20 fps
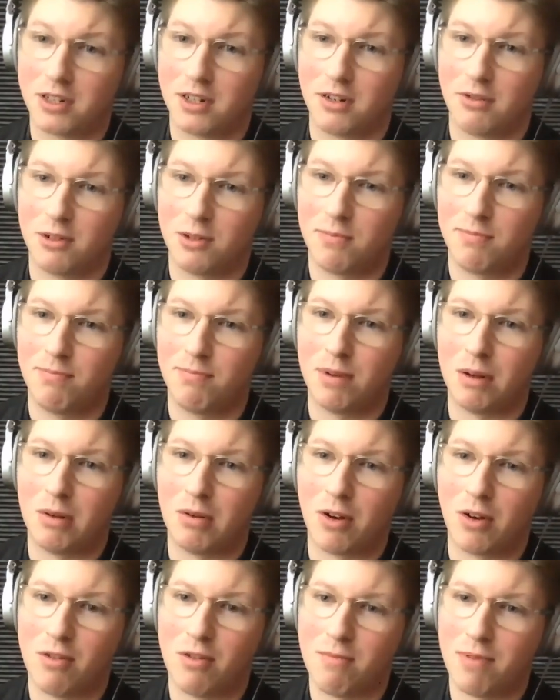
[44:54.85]
It was built
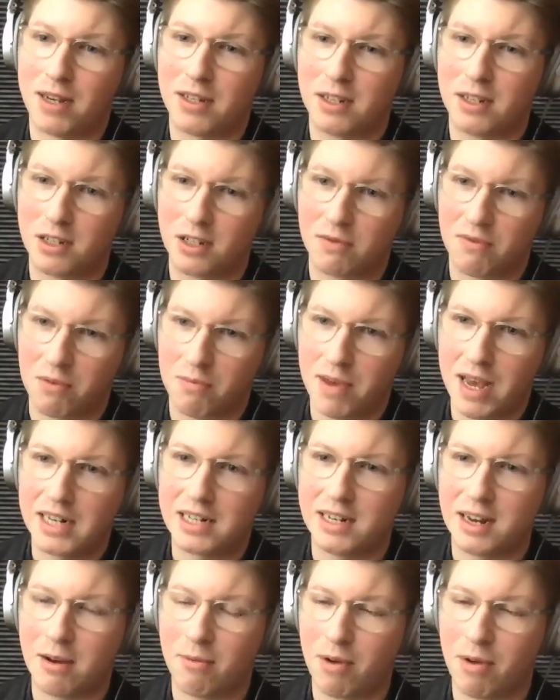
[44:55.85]
on the basis of a
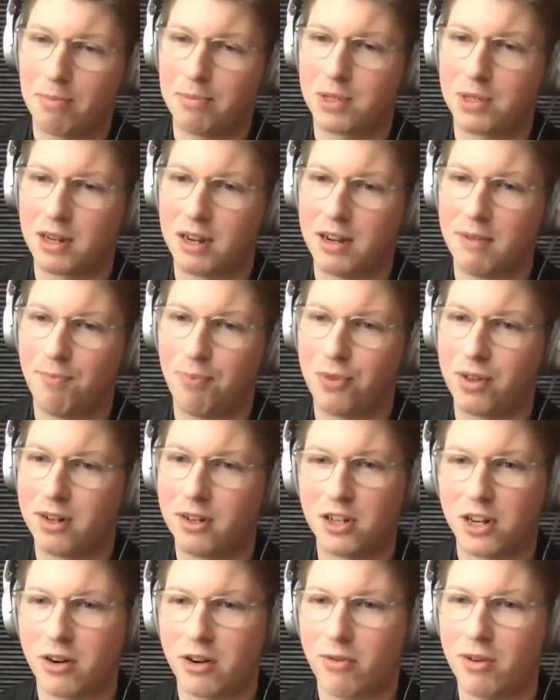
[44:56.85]
metanet website that
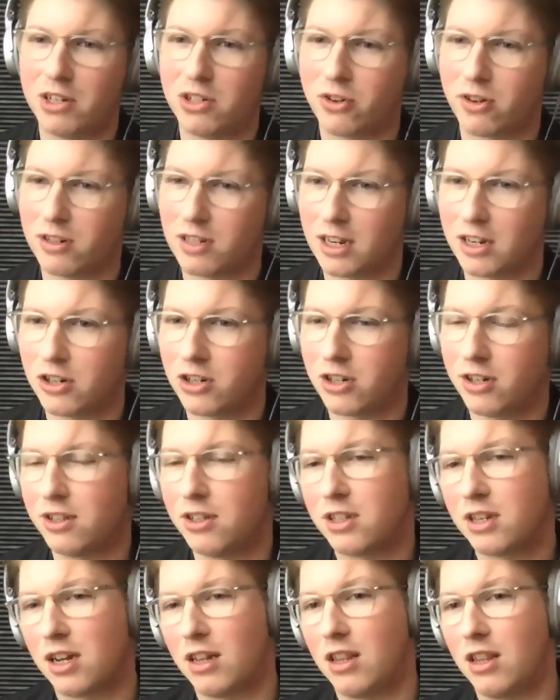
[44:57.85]
generates
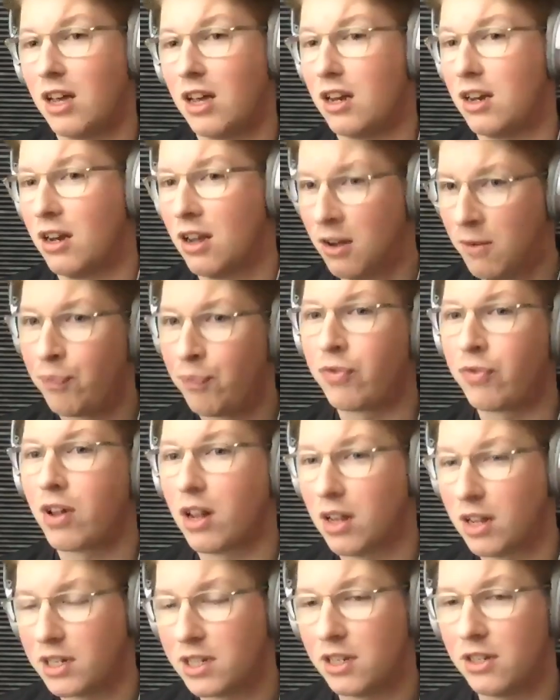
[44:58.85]
transactions and then
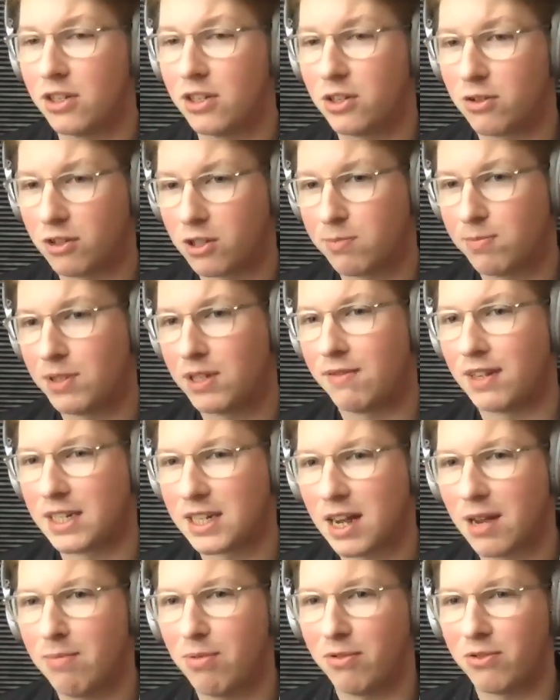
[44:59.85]
listens to a specific
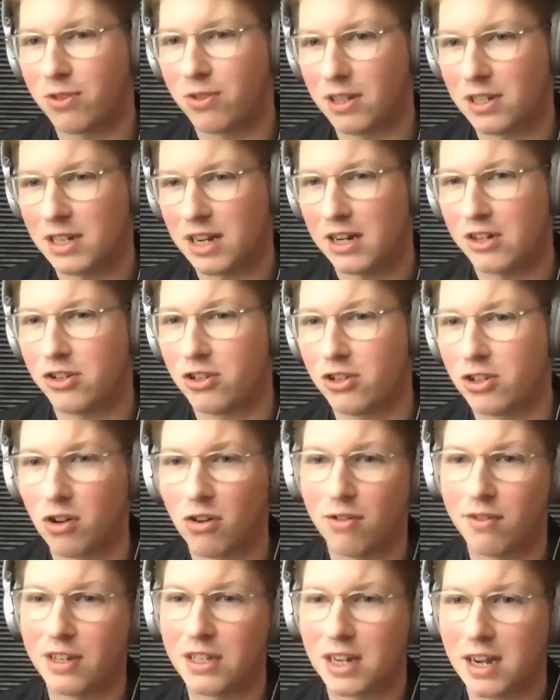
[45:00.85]
type of transactions
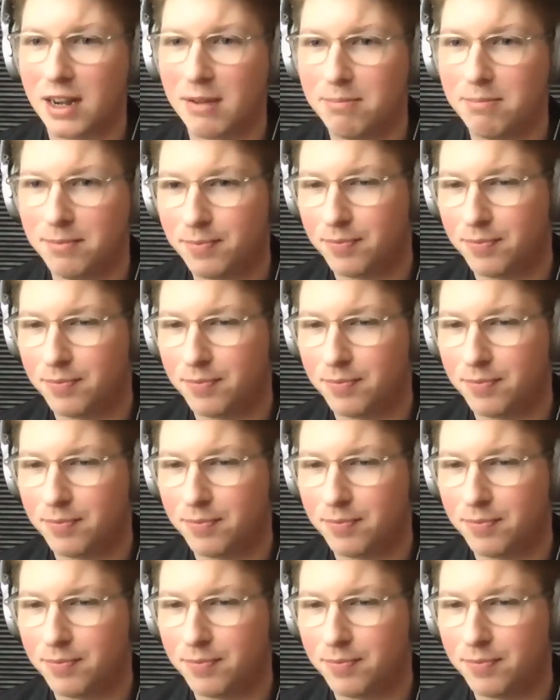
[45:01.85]
all the time.